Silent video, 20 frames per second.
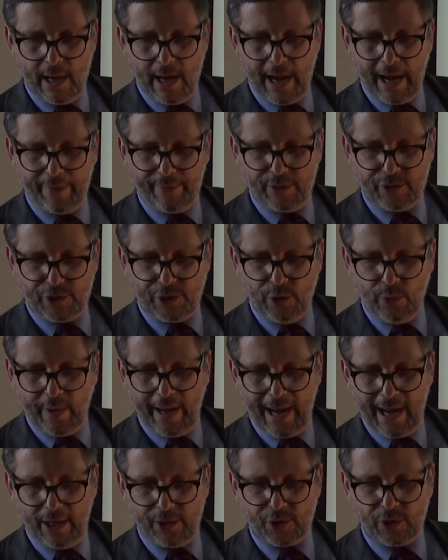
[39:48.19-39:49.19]
and there's two
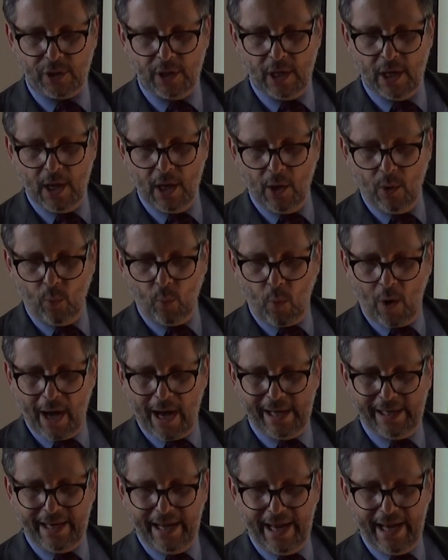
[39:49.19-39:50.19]
counts.
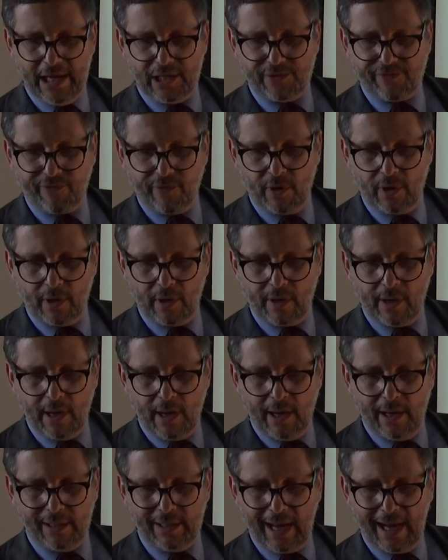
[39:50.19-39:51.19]
One is for
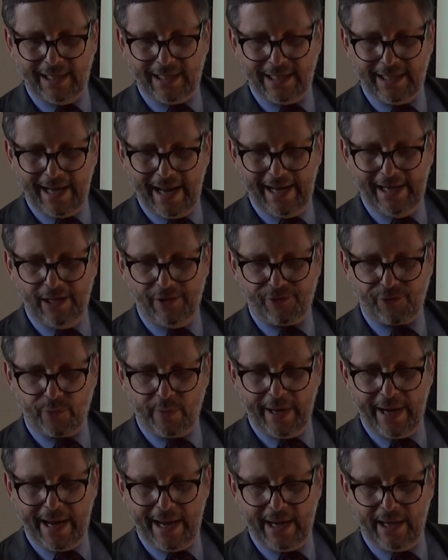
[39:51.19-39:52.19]

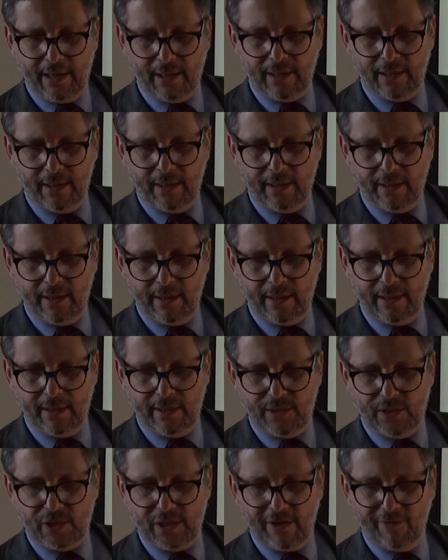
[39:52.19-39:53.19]
1983
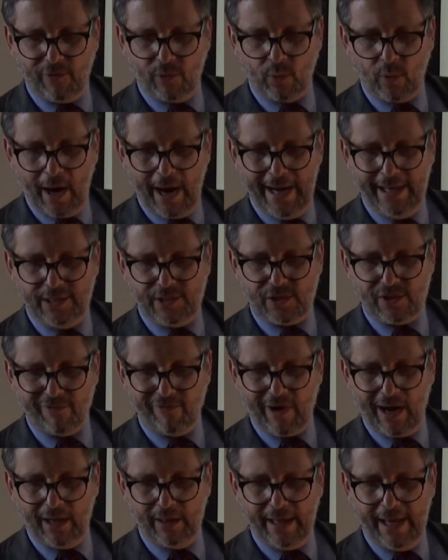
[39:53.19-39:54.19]
civil rights
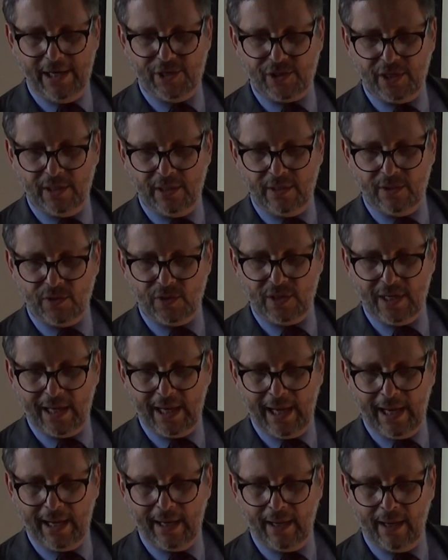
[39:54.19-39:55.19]
violation
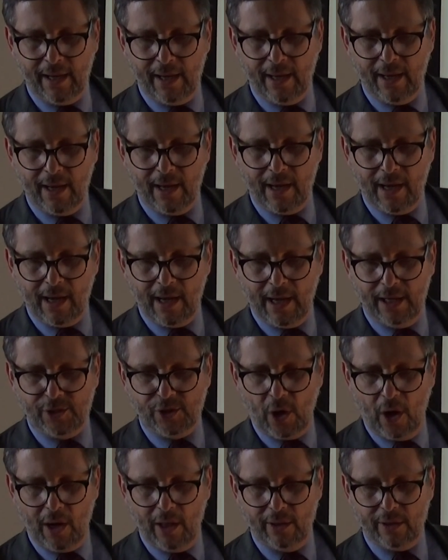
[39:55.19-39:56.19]
seeking
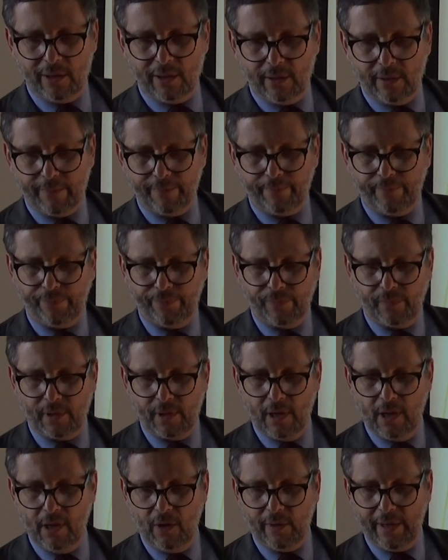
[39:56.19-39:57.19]

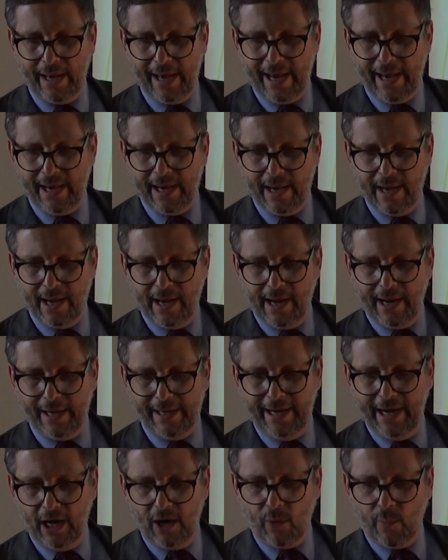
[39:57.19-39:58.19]
$1, okay?
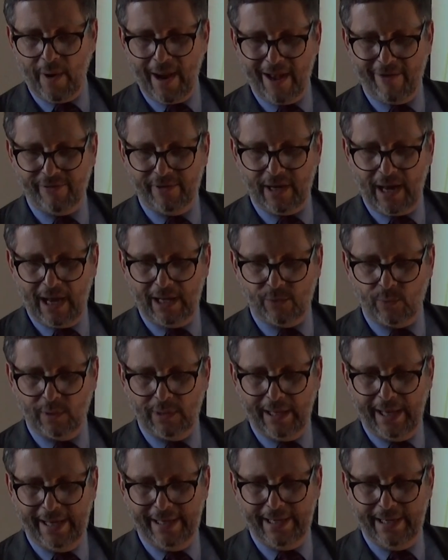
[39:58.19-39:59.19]
And here we have an
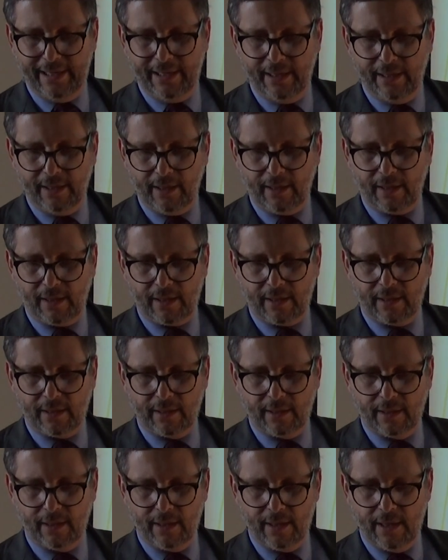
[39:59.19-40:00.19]
unrelated
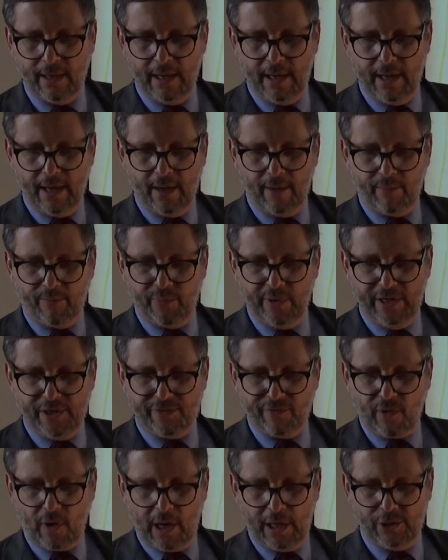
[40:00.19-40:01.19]
breach
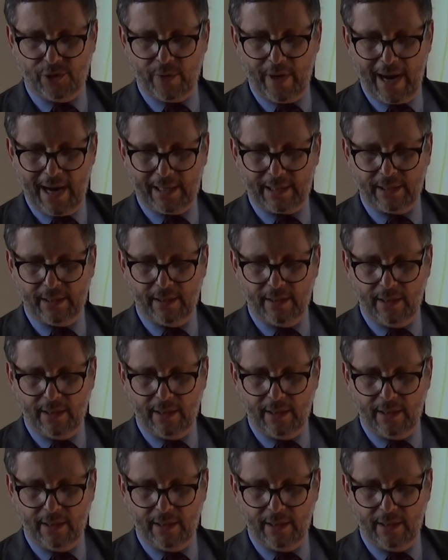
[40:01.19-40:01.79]
of contract